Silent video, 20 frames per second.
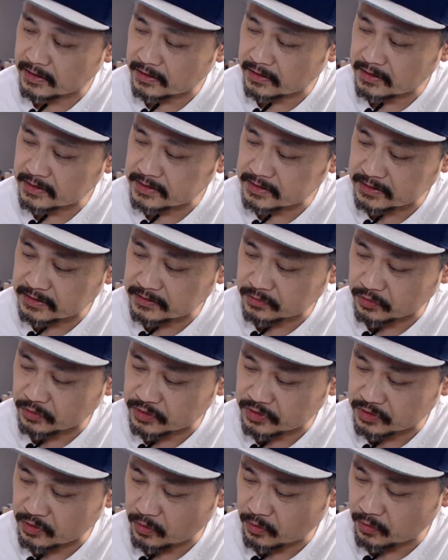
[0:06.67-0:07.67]
This
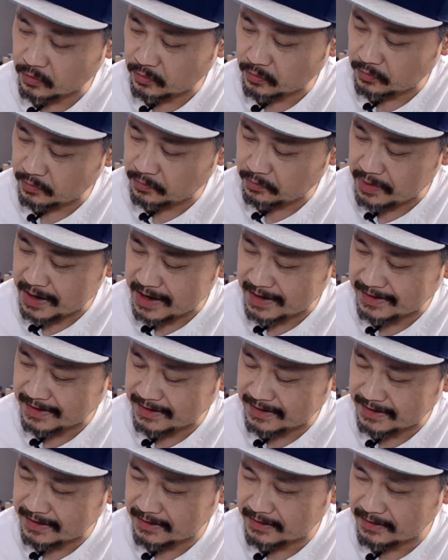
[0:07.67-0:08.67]
was sold back
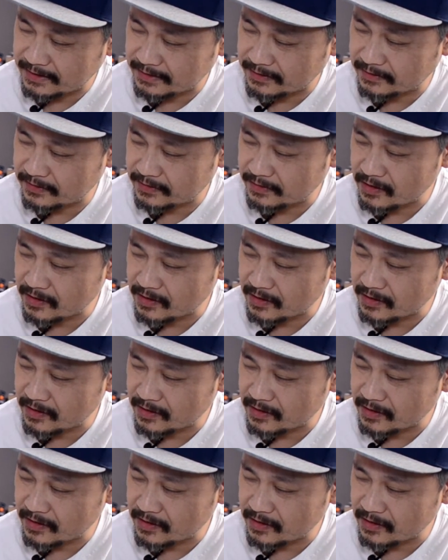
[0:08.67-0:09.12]
in